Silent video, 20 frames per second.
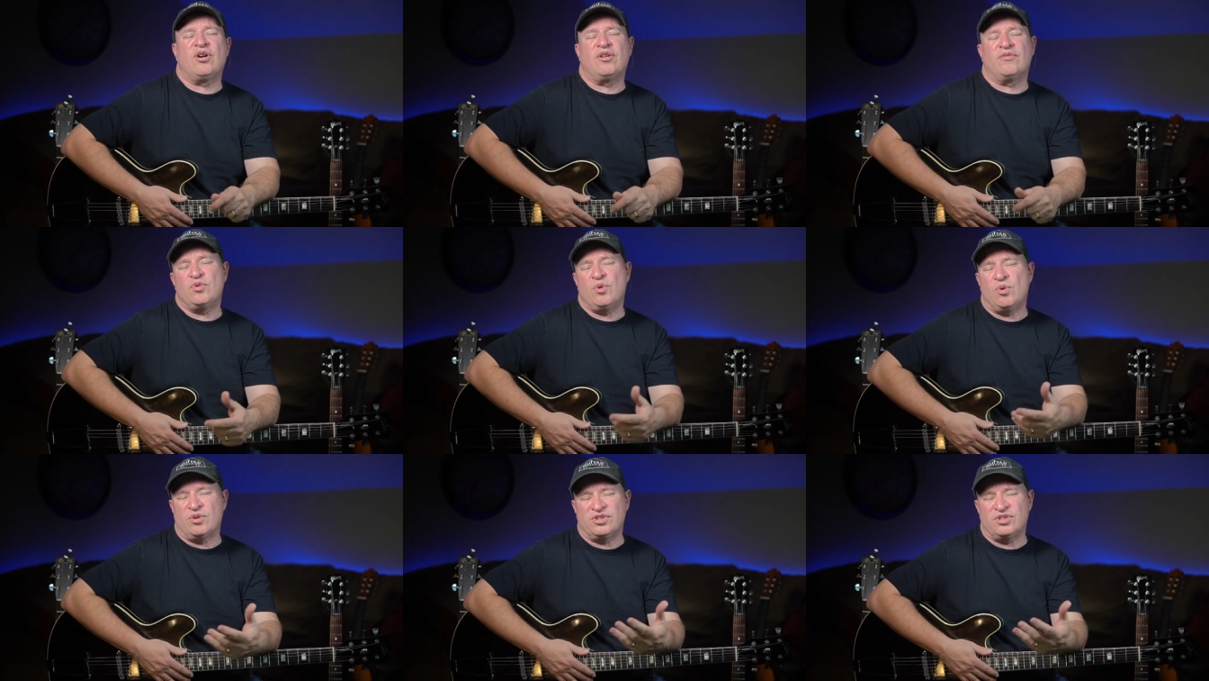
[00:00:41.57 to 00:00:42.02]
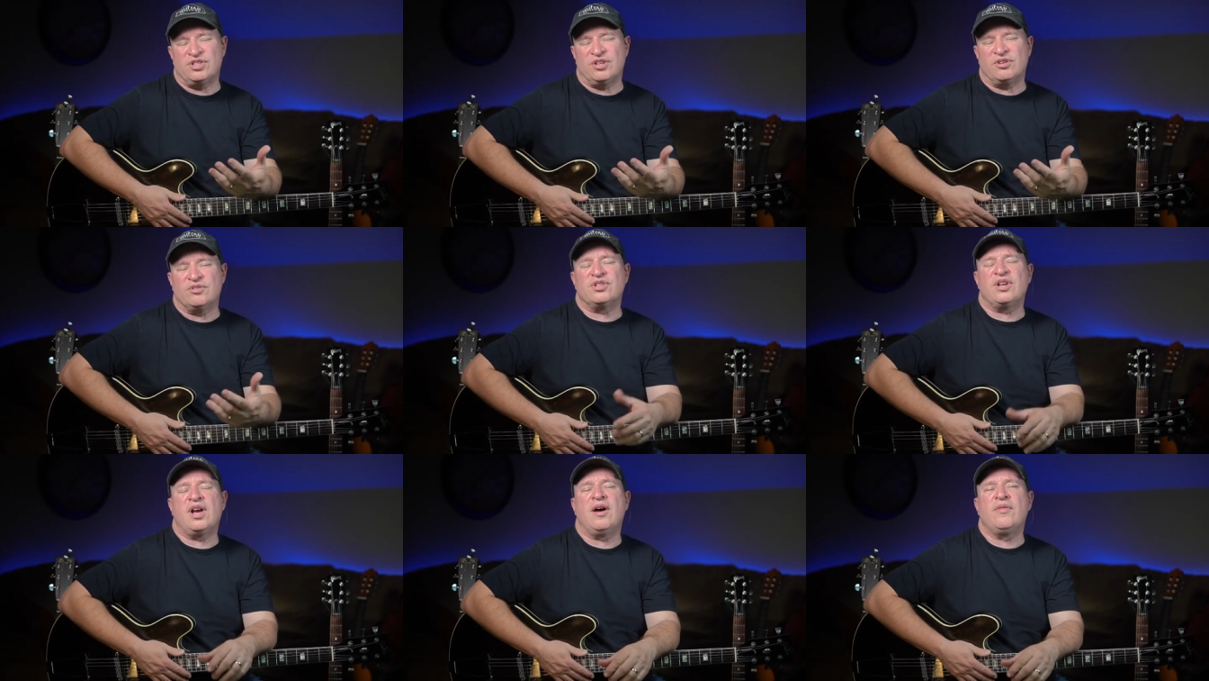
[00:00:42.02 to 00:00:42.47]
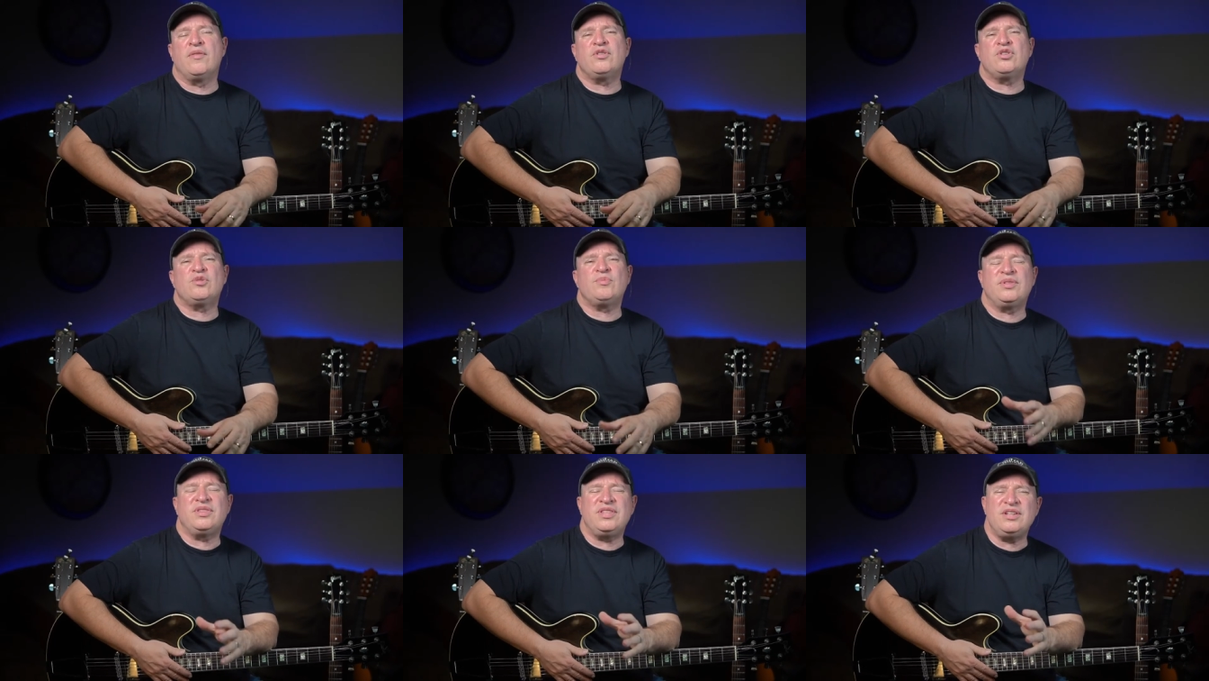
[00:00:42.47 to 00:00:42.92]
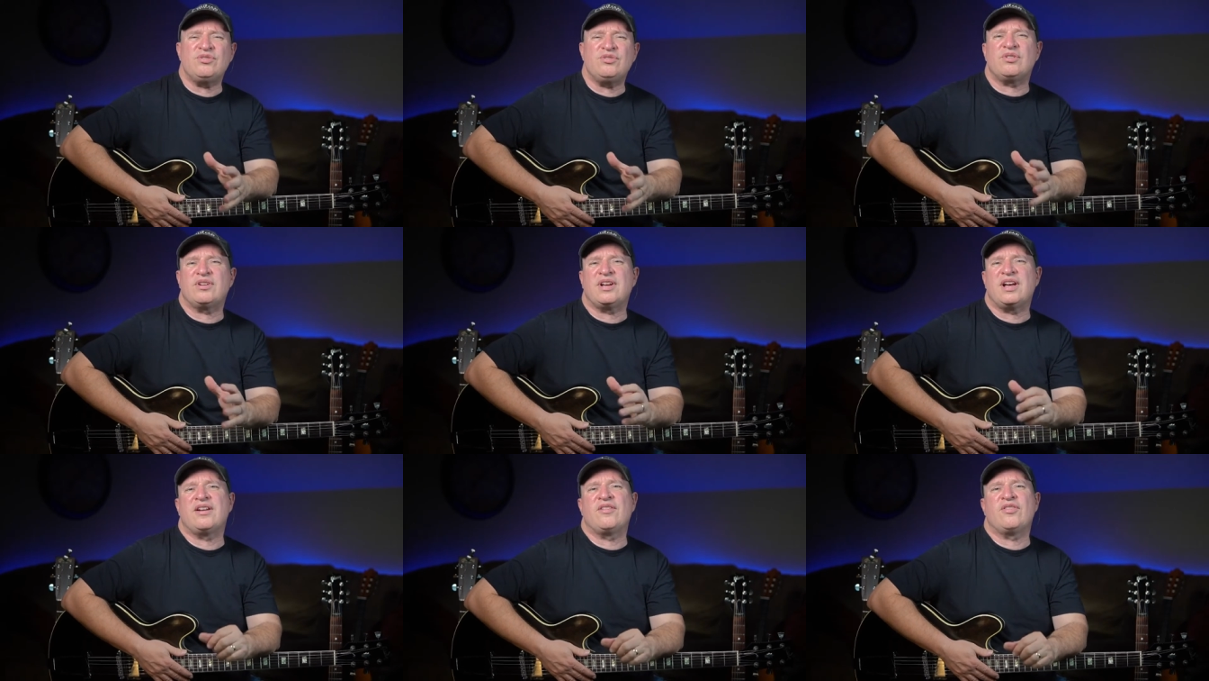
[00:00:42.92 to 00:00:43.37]
Of course, there's others, but these are
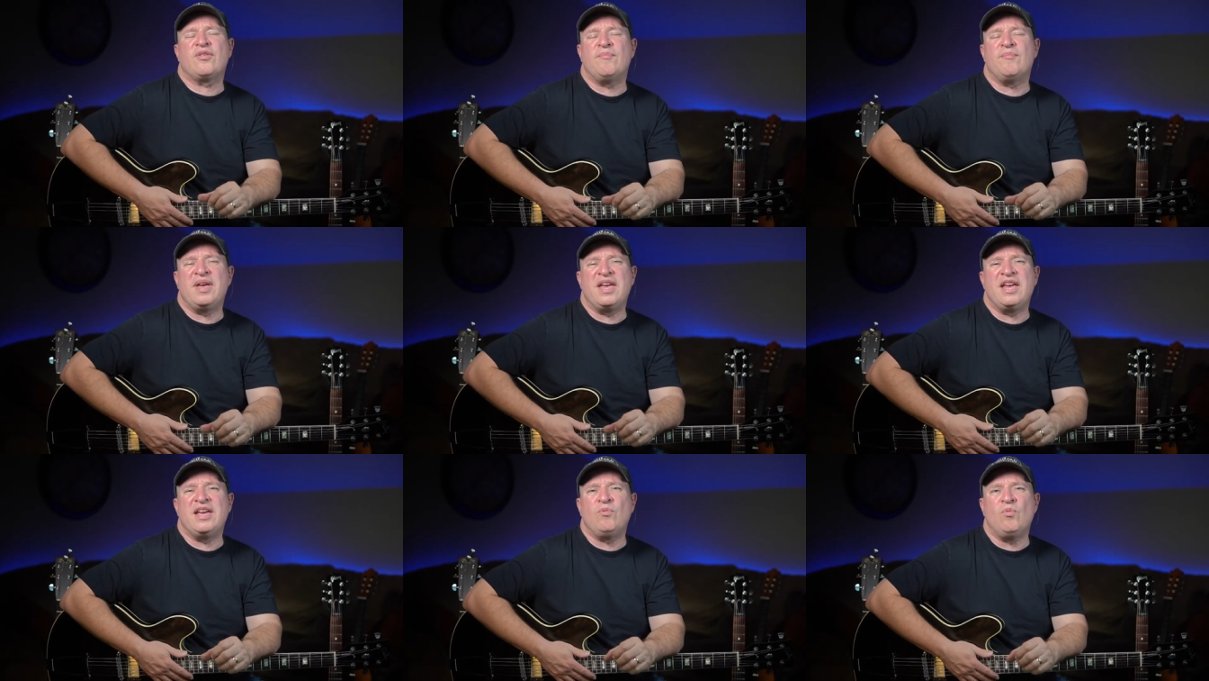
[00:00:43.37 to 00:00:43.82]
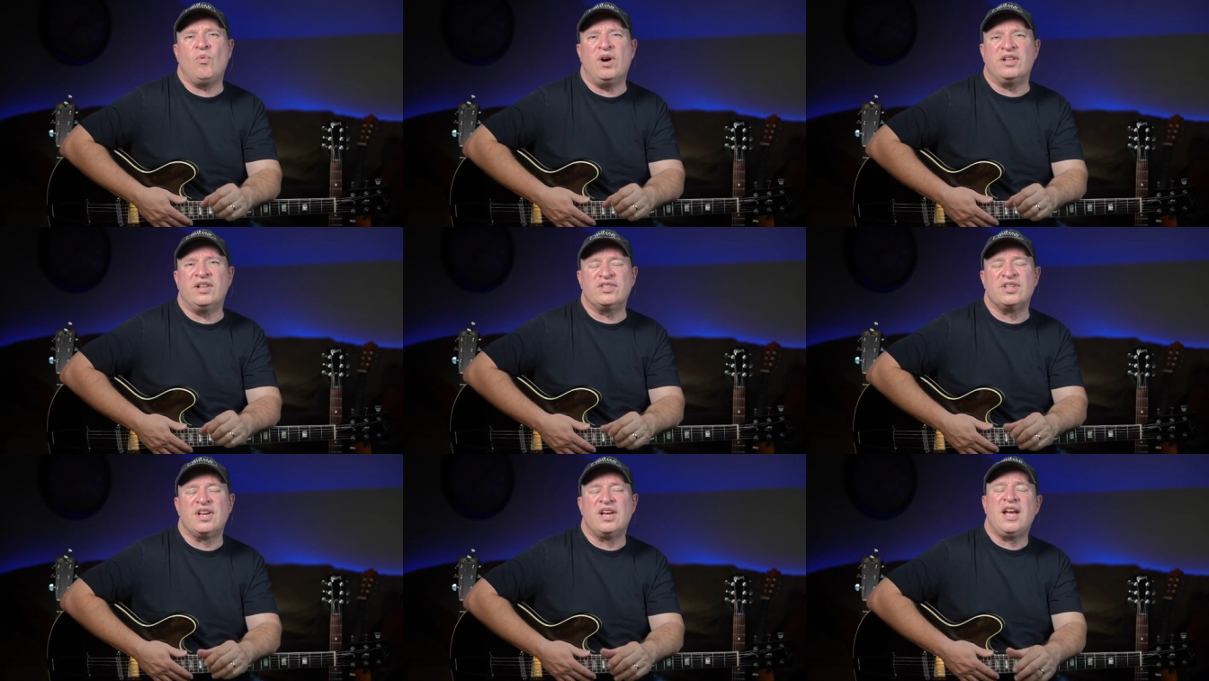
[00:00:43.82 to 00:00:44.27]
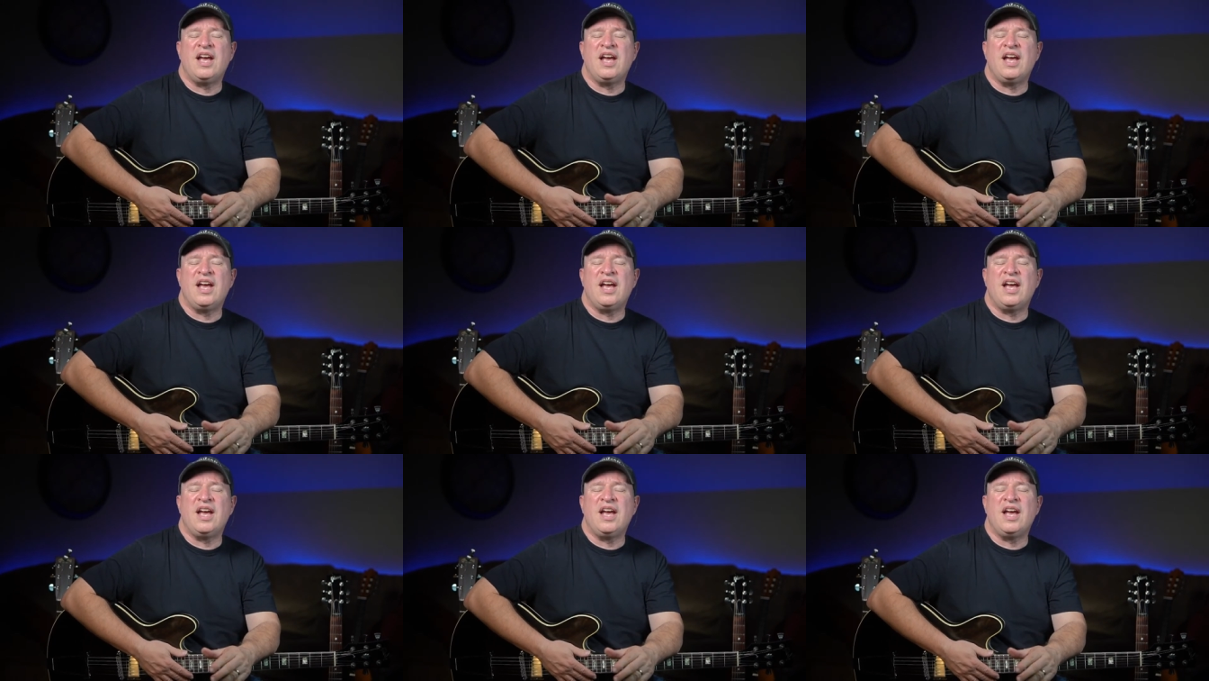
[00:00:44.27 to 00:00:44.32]
kind of the main ones.